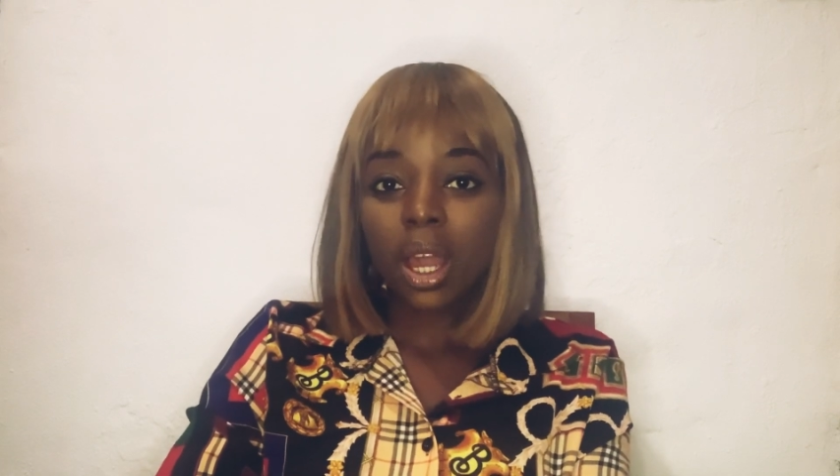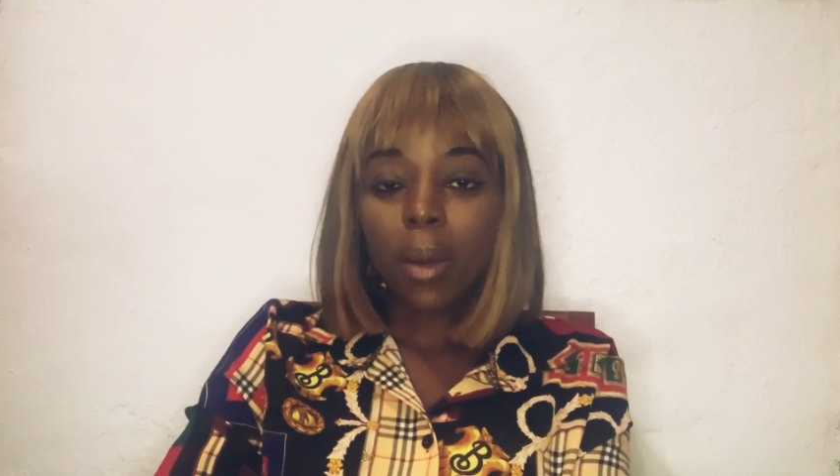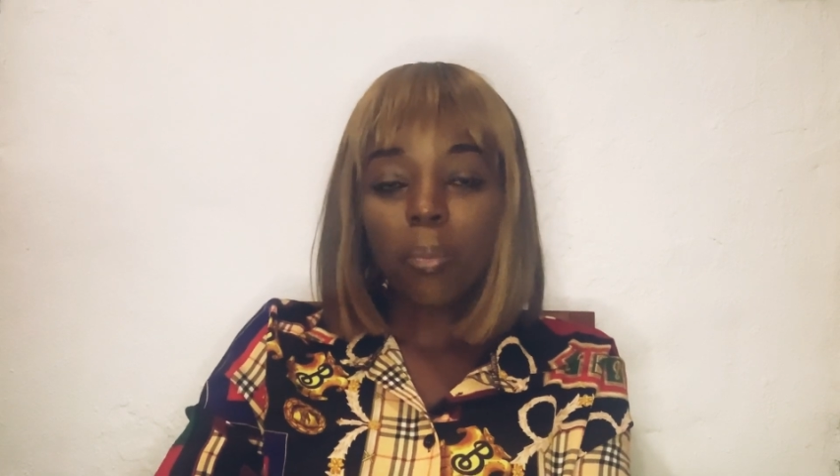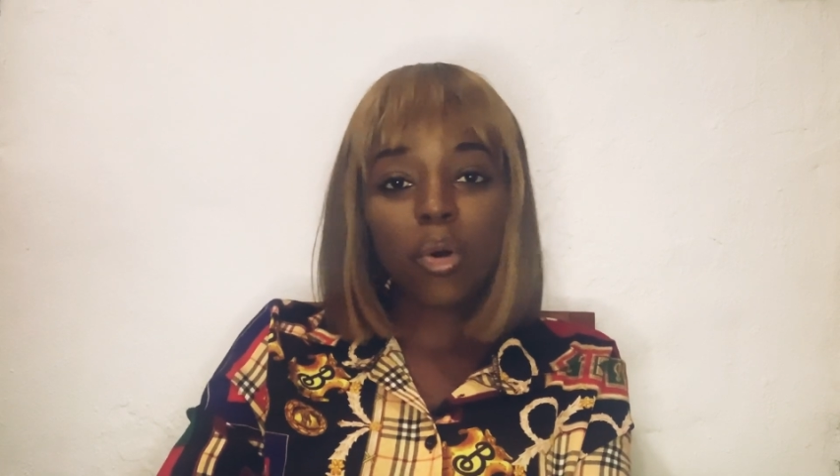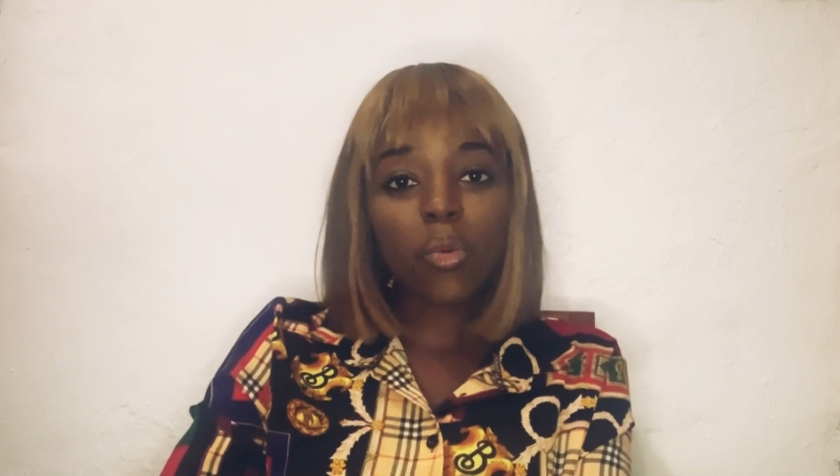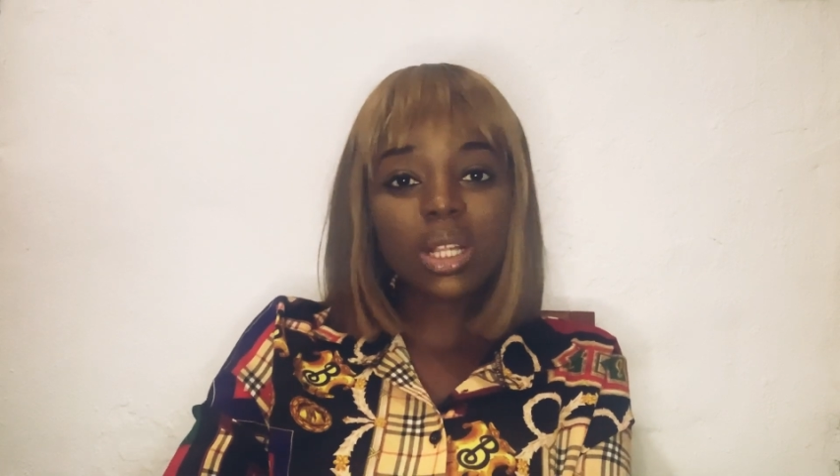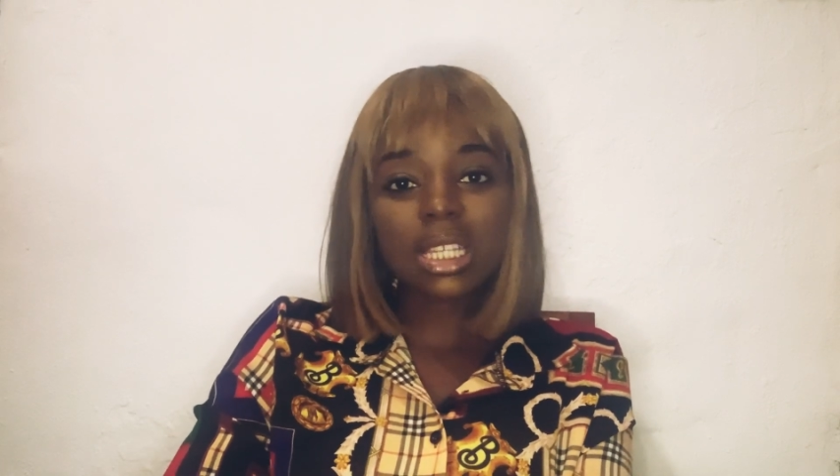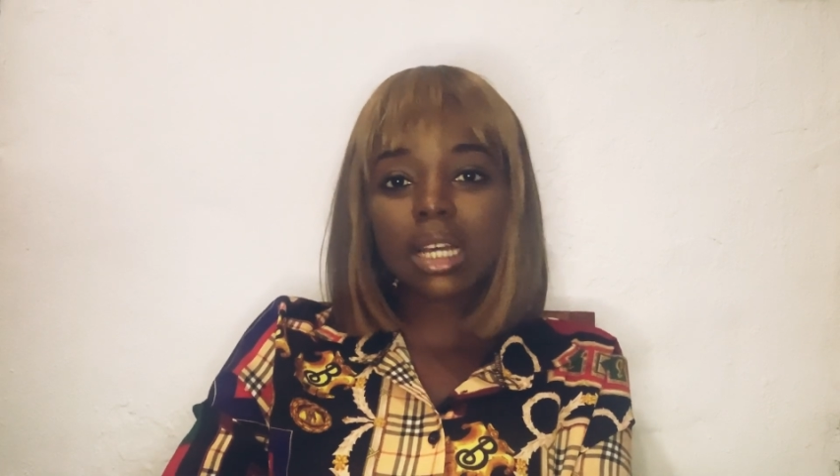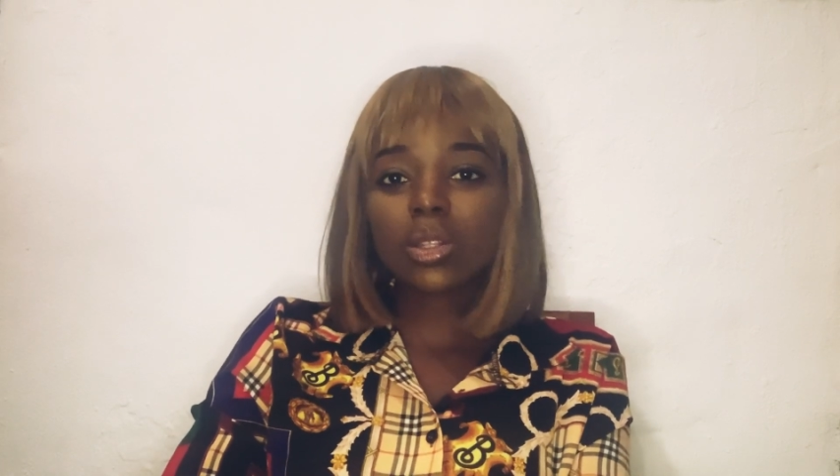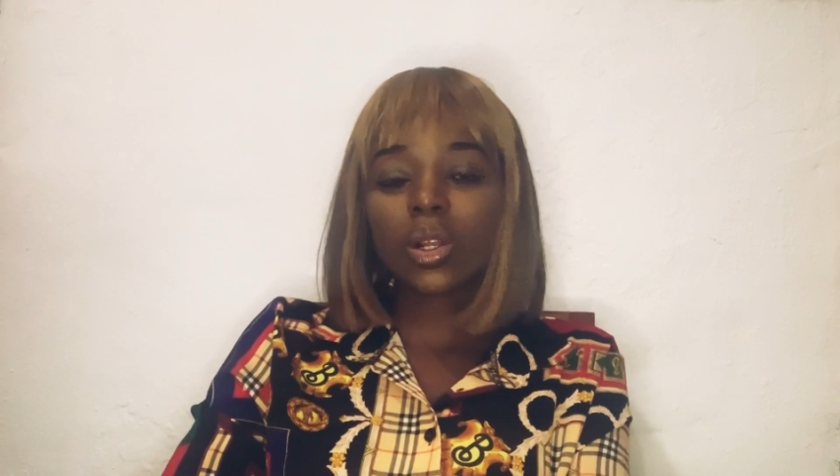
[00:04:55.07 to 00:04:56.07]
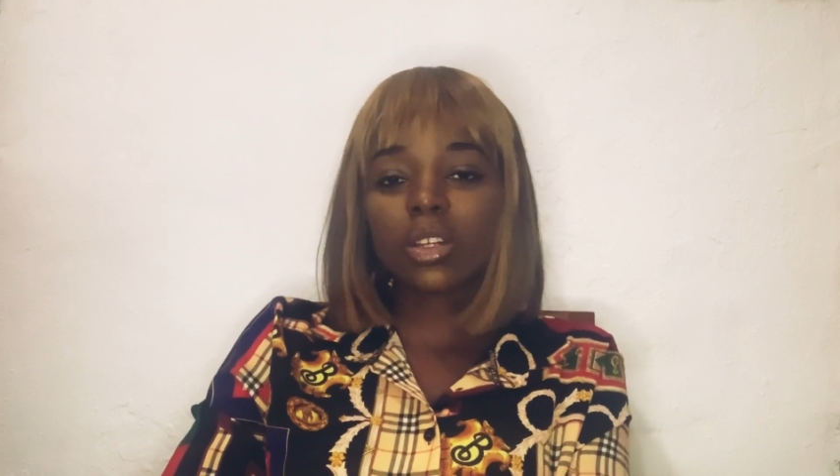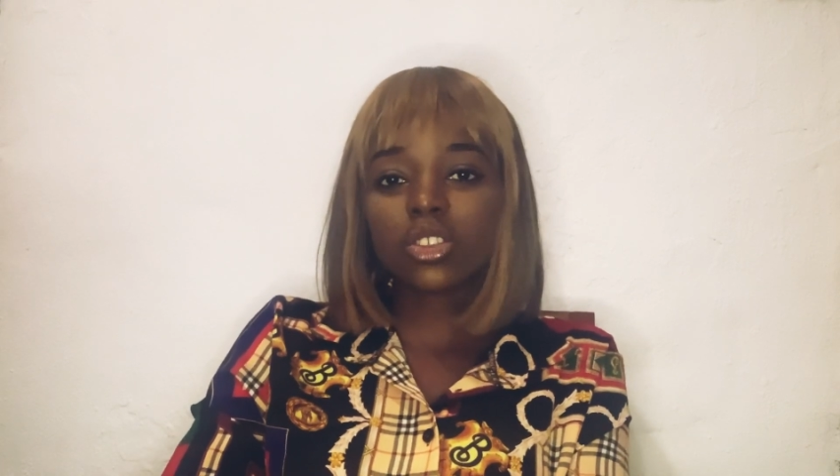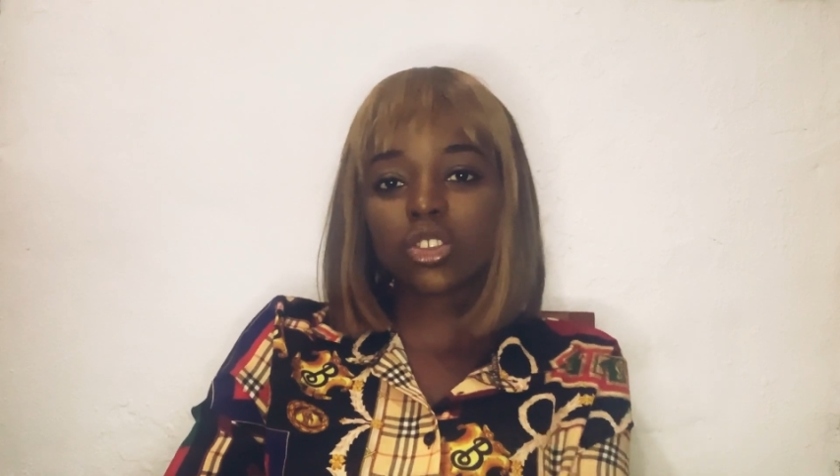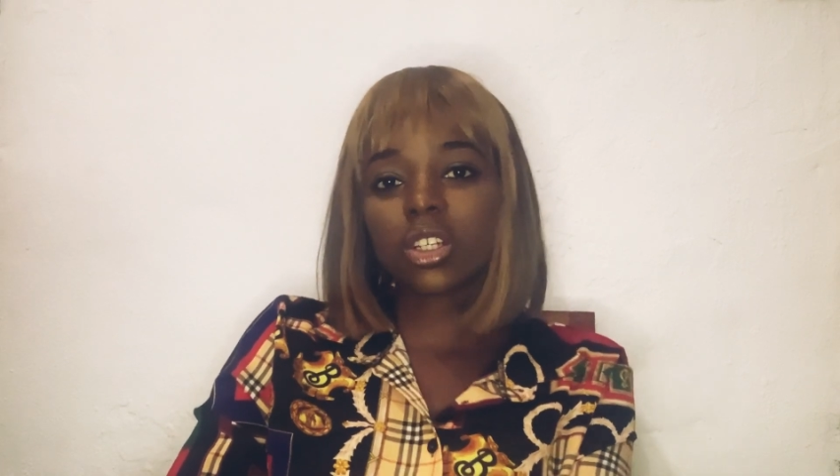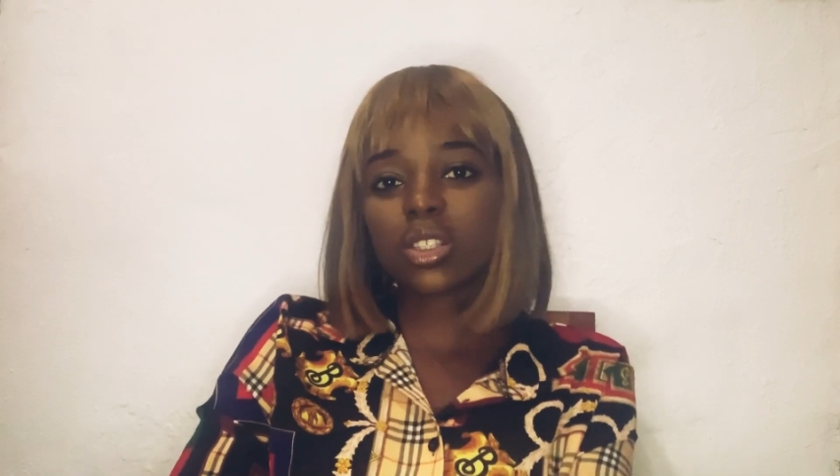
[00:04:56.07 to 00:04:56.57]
But with technology, just